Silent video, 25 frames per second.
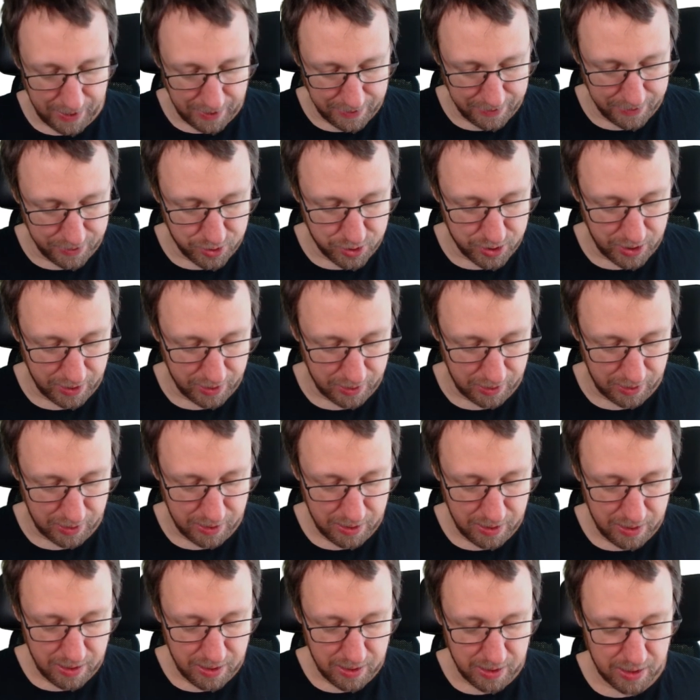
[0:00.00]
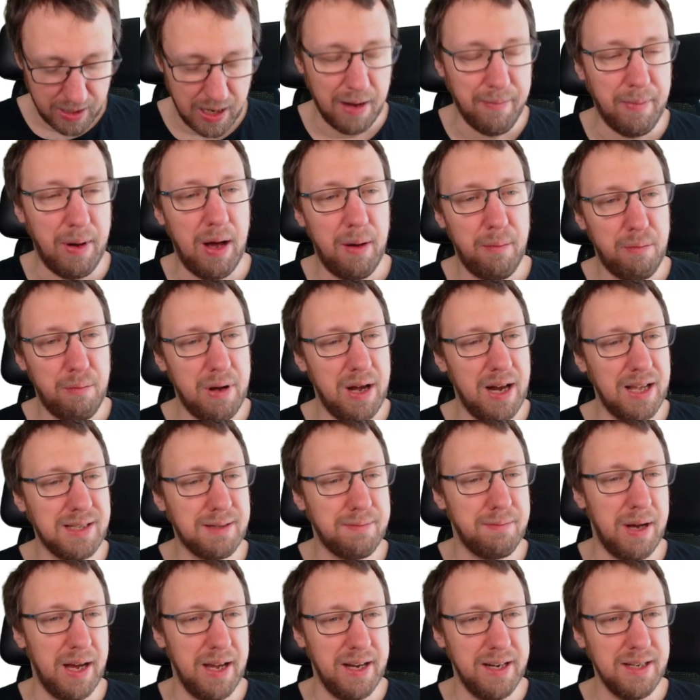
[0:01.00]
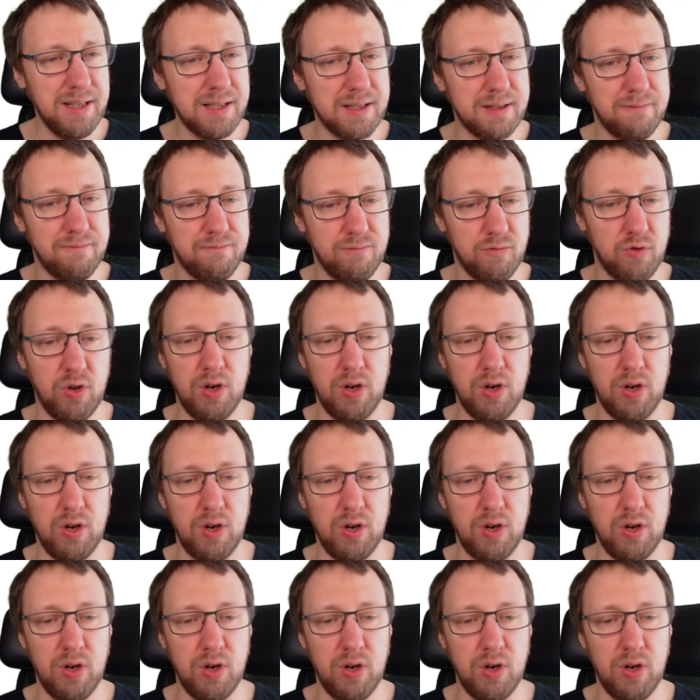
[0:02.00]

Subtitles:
and the channel gamma plus minus,